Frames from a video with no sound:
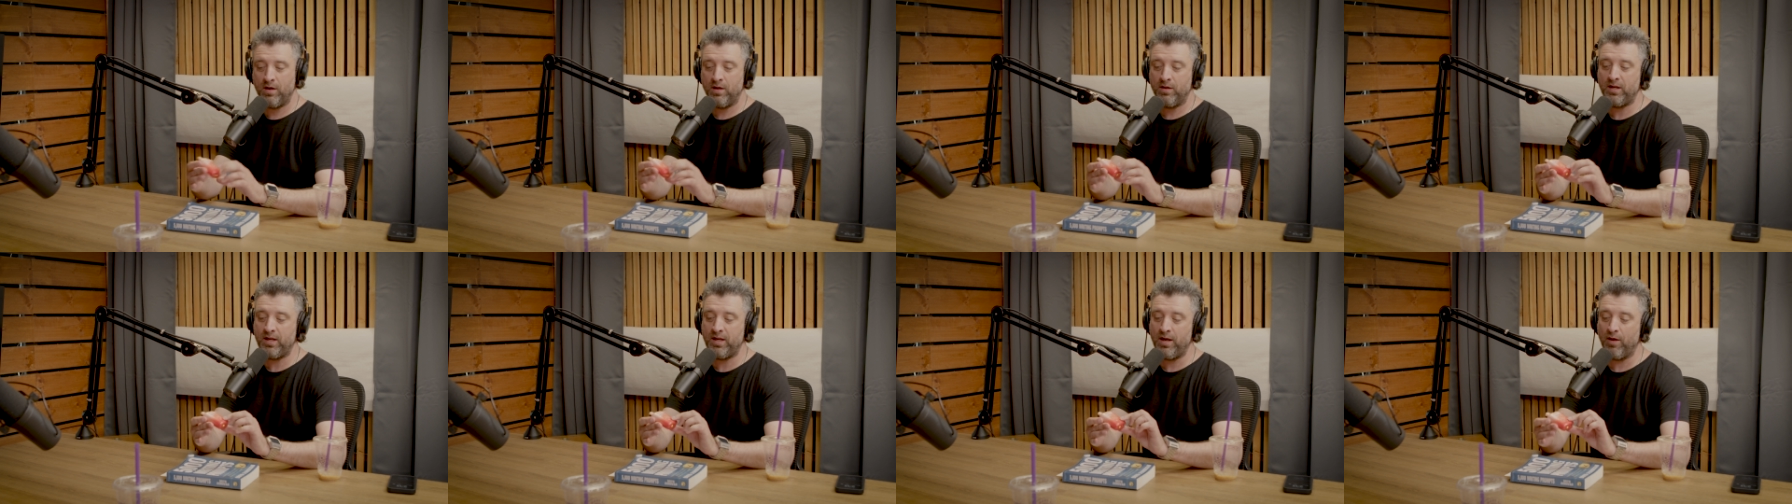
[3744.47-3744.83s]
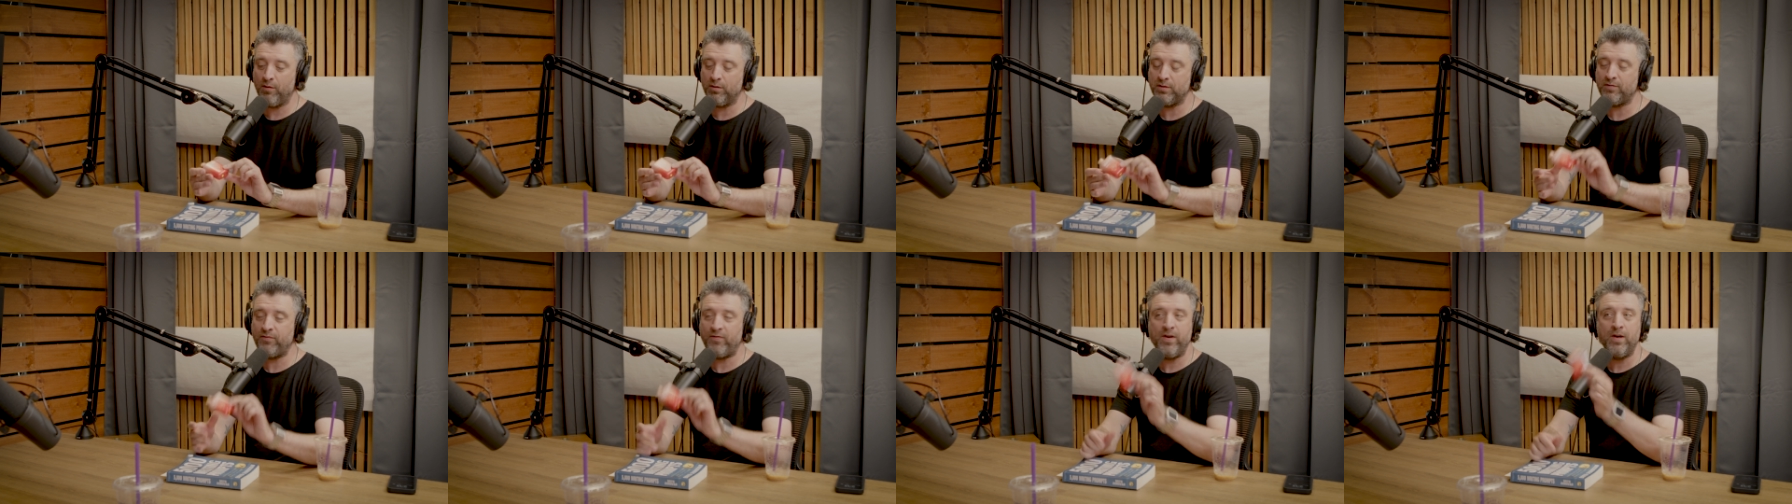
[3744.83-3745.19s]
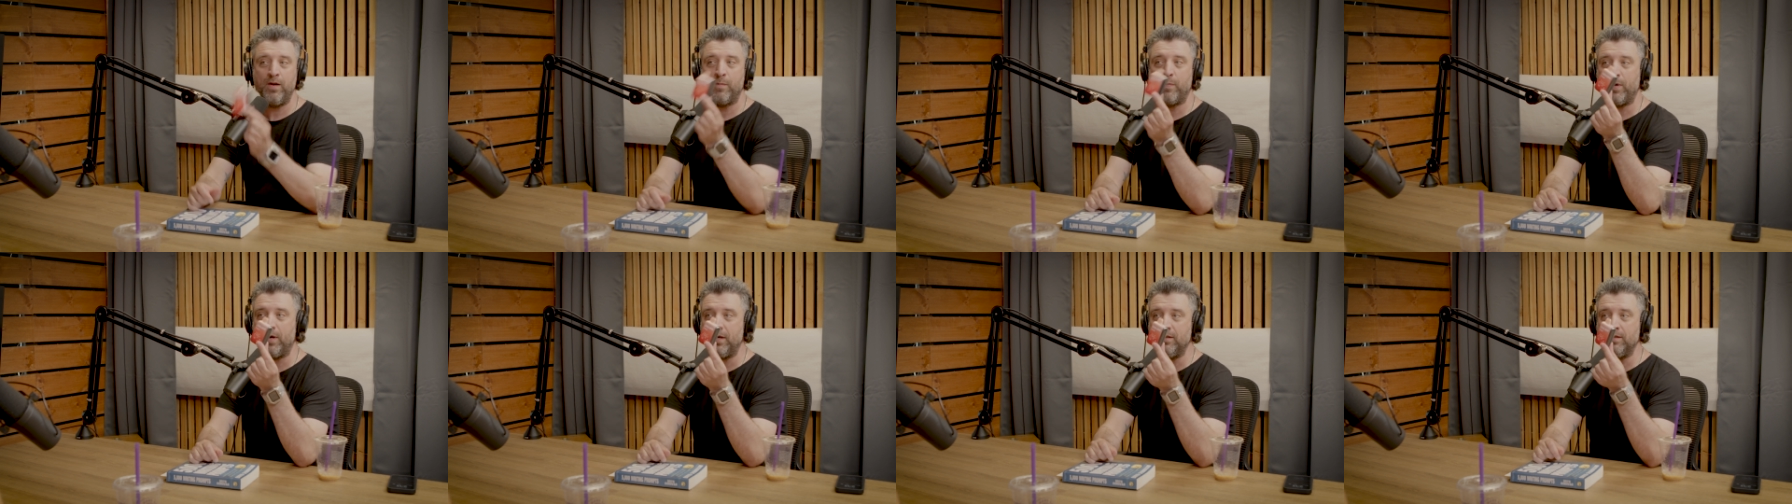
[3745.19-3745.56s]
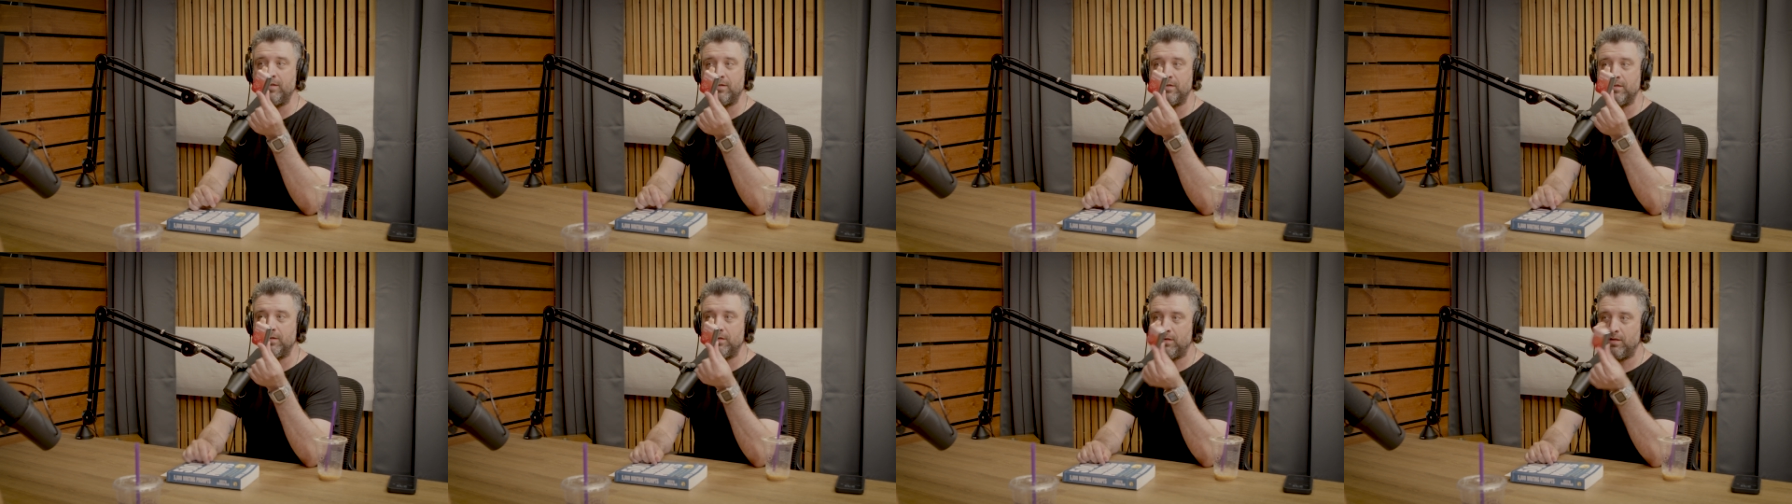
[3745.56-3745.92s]
the killer's
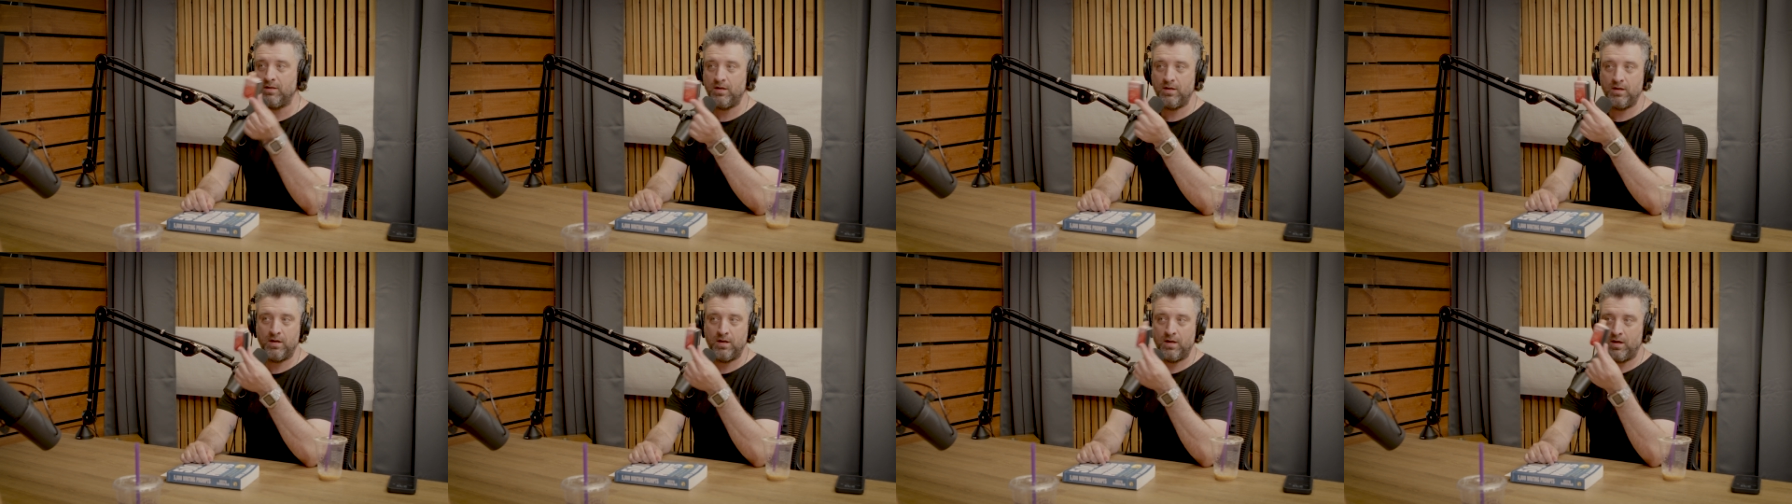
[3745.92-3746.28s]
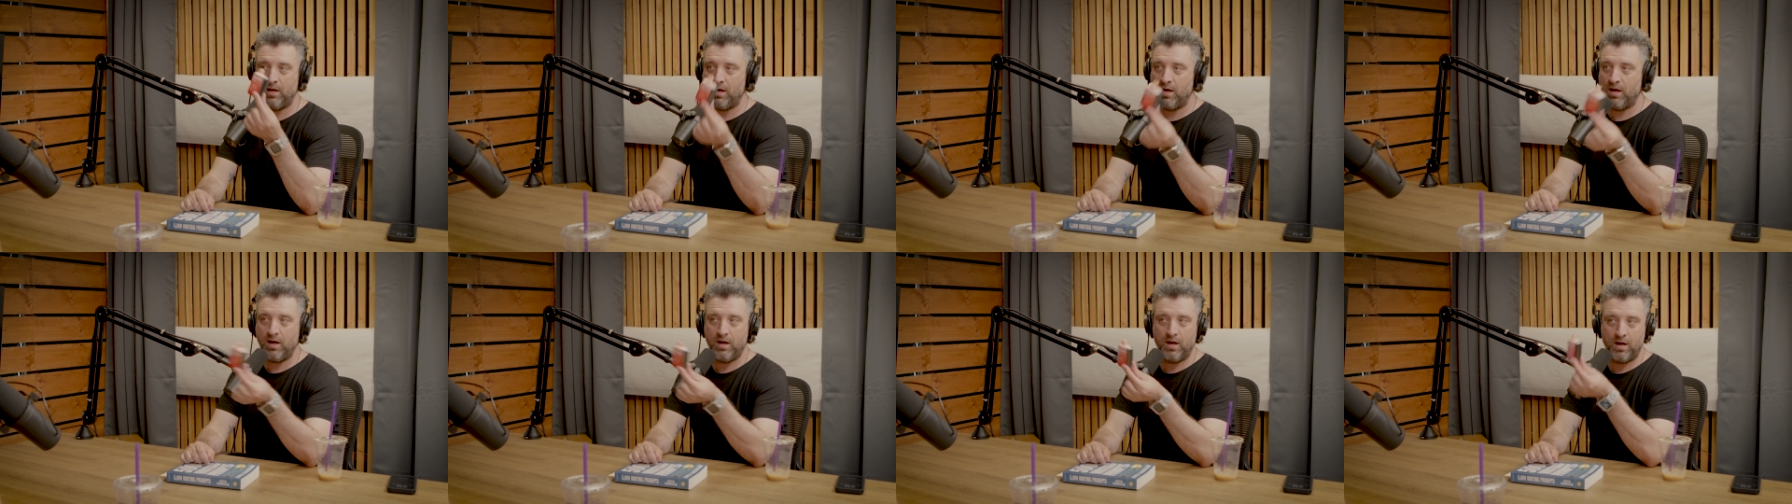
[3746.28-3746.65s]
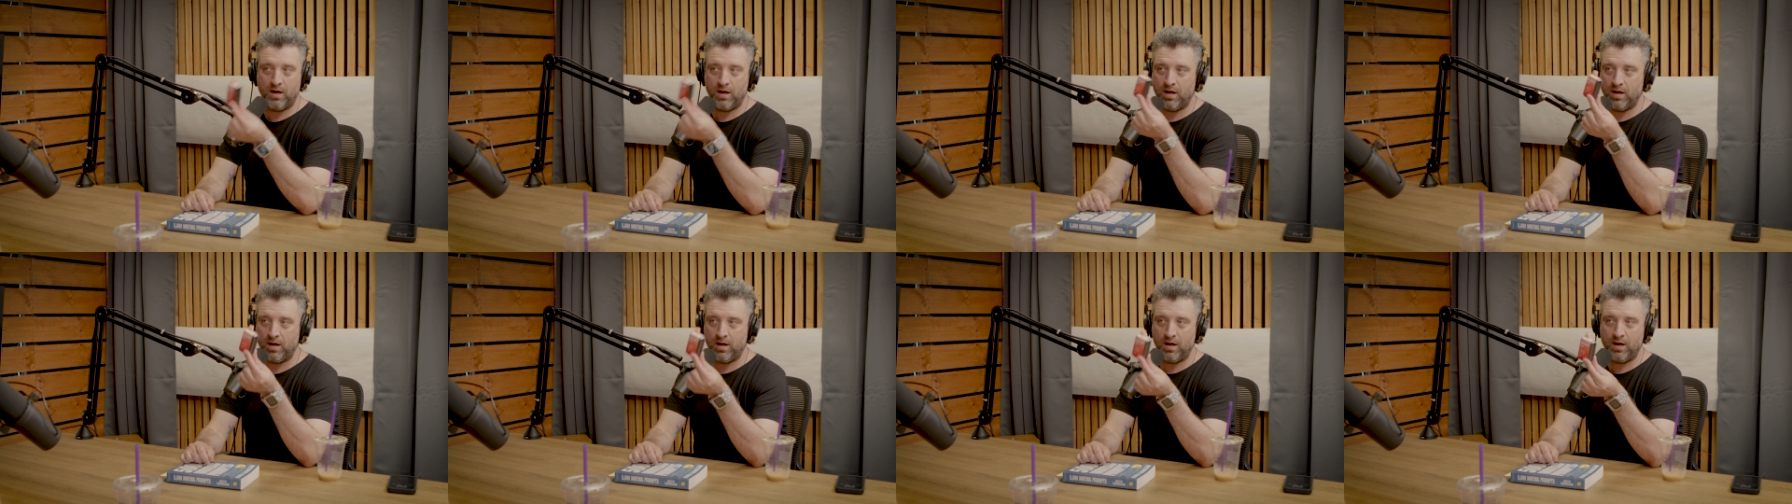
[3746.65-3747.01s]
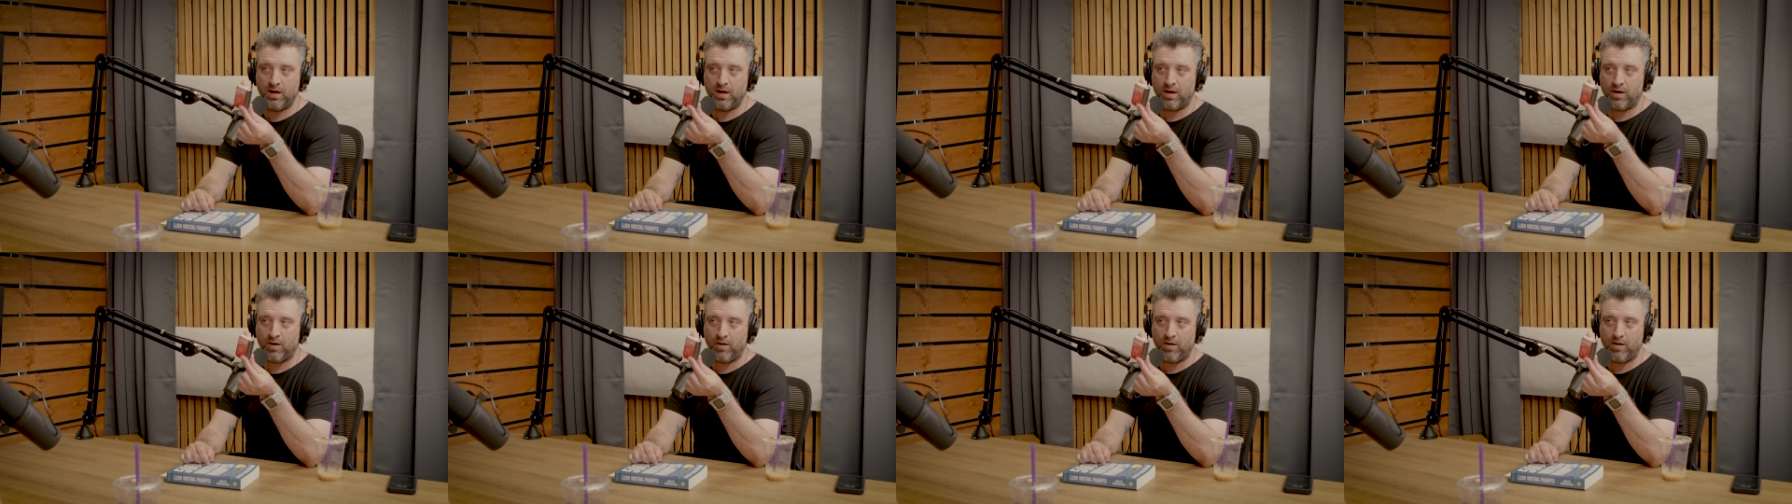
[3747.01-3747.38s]
fingerprints
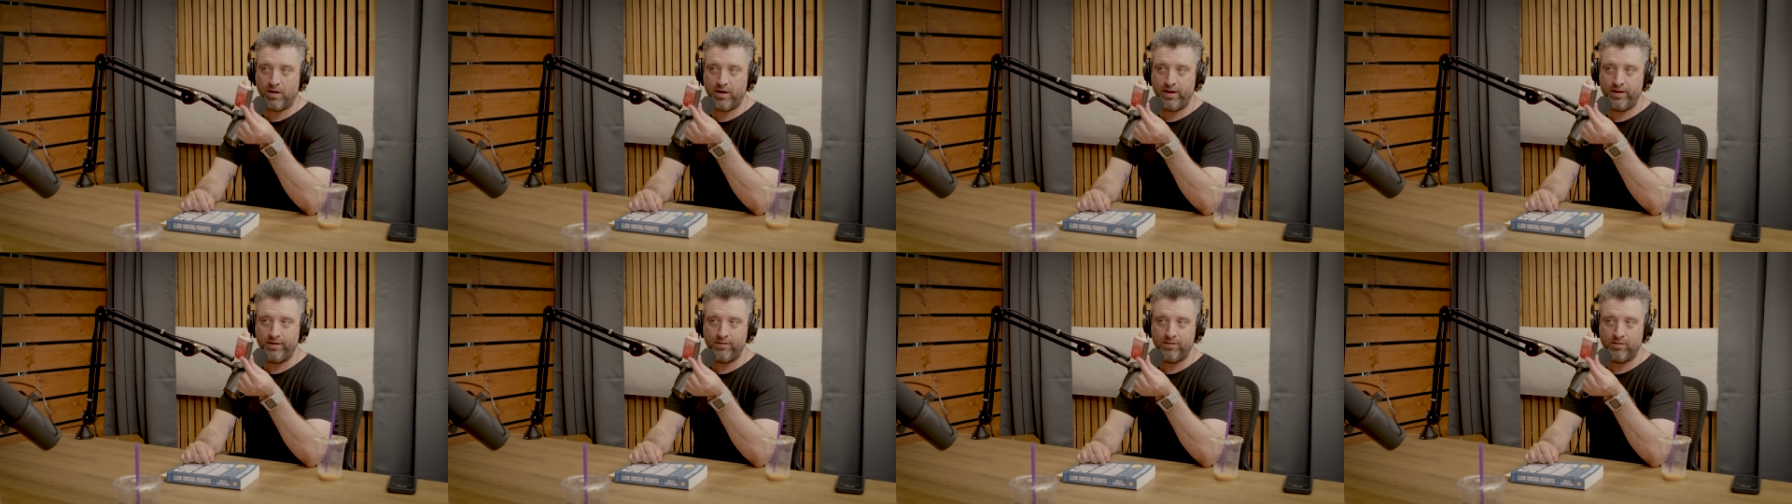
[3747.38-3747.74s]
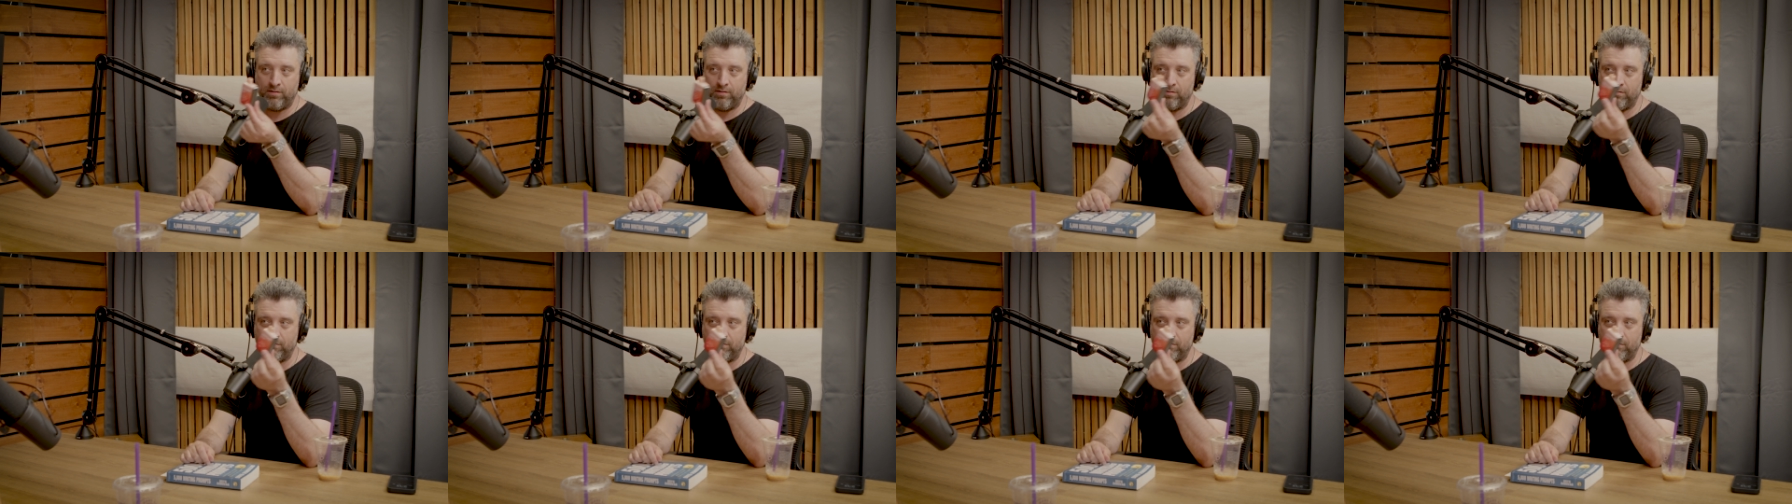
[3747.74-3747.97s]
are on it.